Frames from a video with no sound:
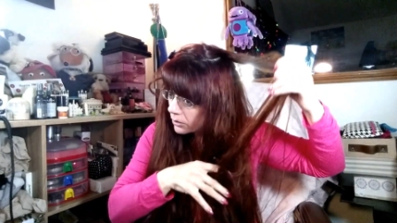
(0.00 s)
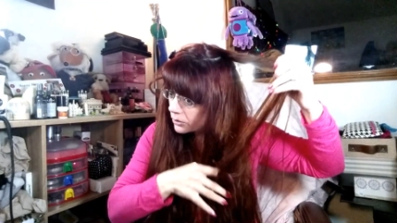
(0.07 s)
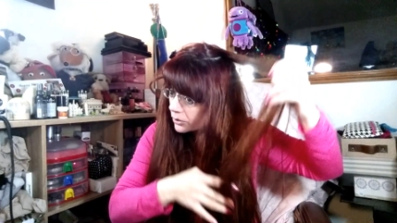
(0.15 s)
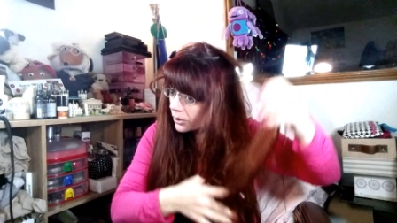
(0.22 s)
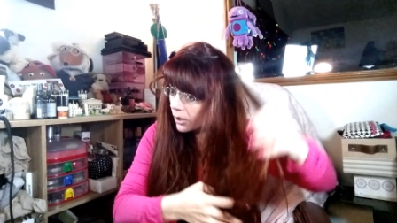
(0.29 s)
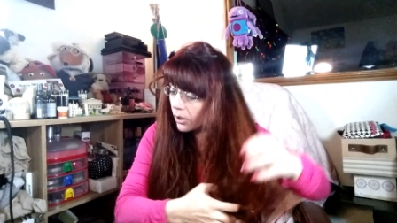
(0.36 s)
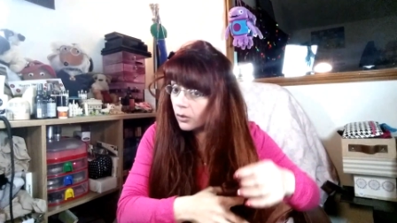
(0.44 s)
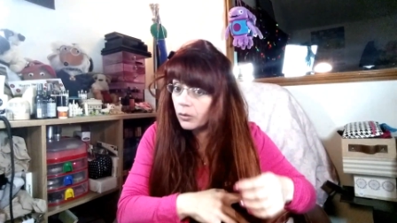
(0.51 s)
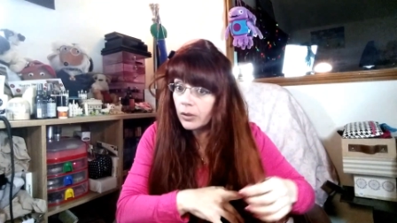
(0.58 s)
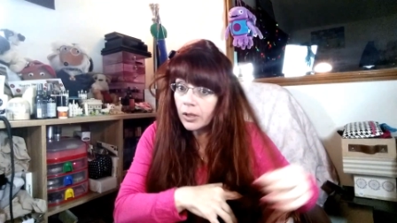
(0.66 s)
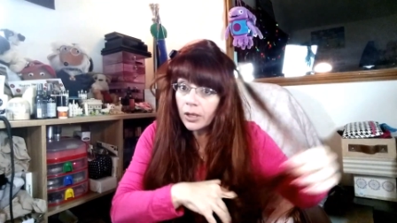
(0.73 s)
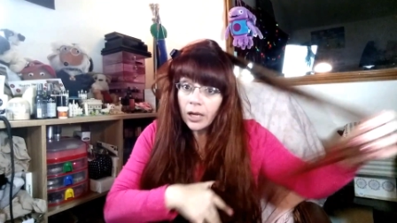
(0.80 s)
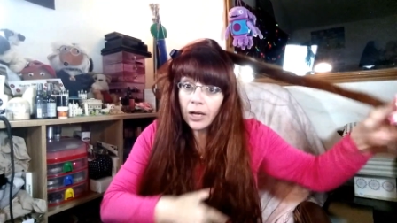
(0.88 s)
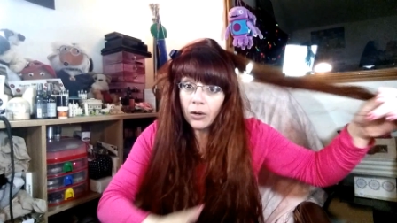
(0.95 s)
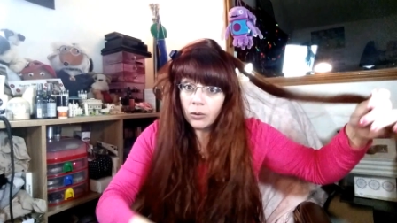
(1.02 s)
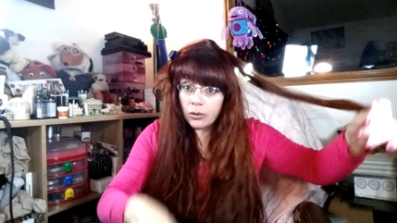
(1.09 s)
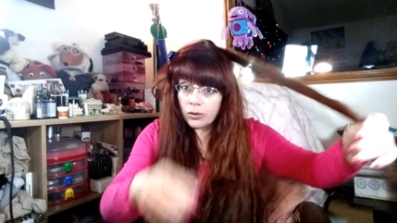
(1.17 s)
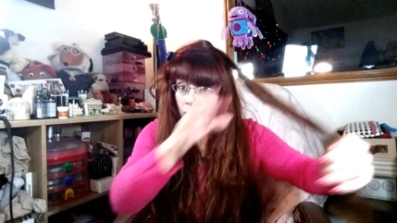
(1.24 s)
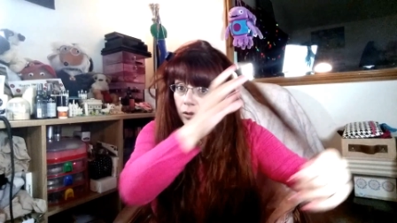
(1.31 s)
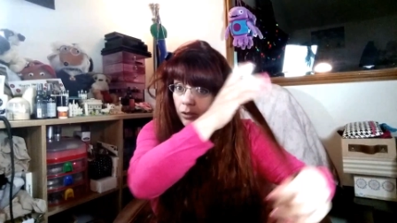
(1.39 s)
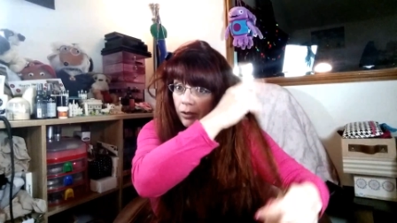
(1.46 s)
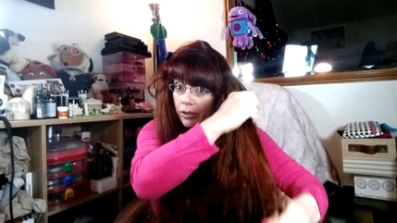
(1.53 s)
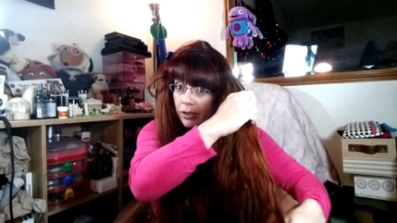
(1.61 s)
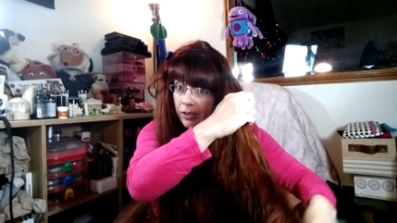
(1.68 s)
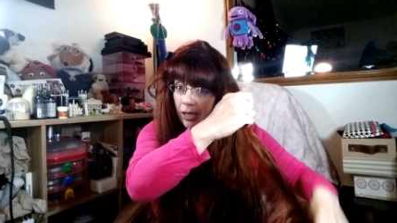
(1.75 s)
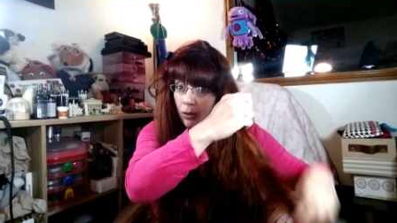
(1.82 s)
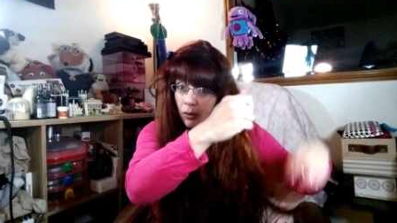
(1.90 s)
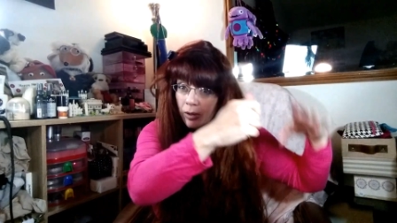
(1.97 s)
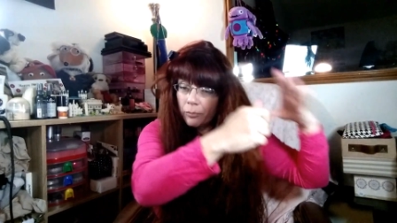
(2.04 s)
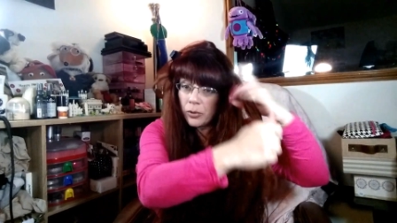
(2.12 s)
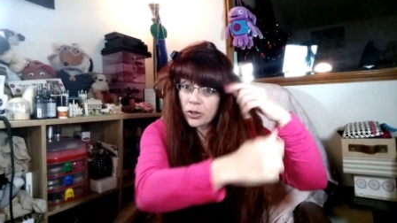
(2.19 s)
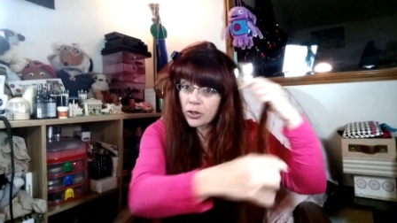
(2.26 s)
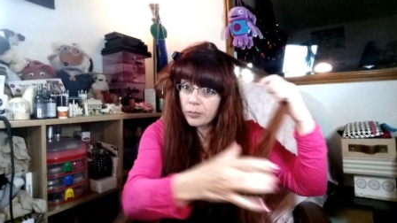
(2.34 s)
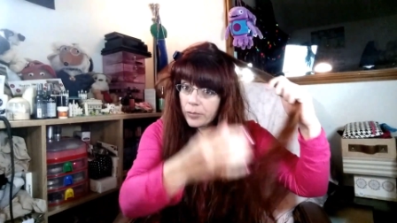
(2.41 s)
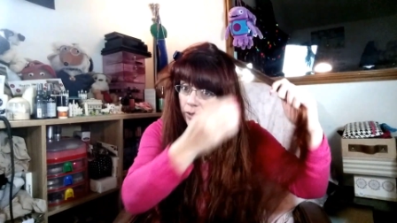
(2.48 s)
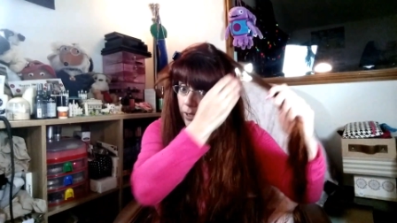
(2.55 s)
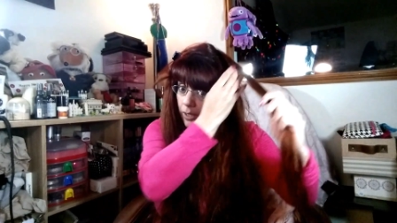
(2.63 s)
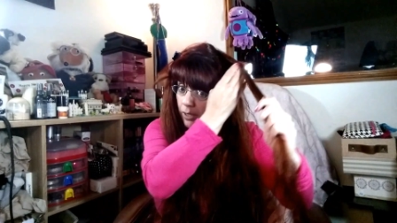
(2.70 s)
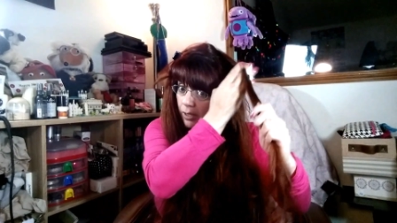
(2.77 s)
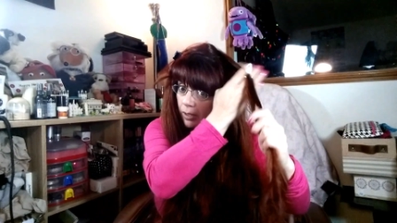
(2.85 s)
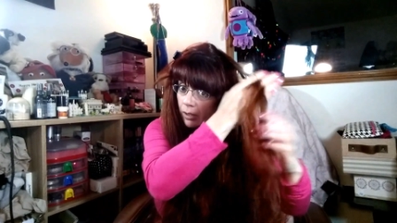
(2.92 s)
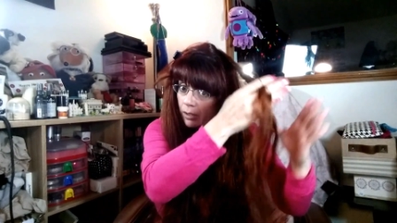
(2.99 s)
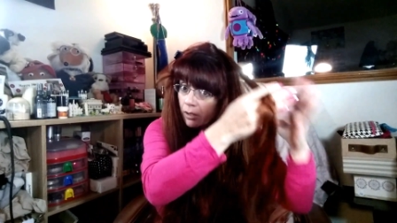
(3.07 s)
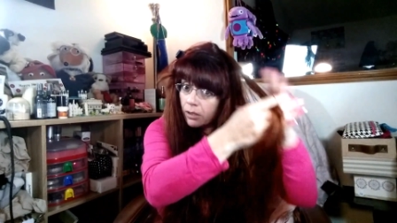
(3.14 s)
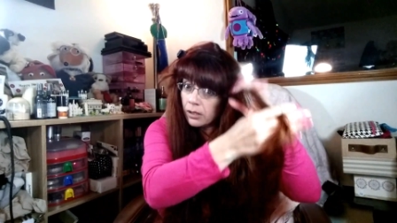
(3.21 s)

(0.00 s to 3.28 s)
So, oh look, this is how I brush my hair.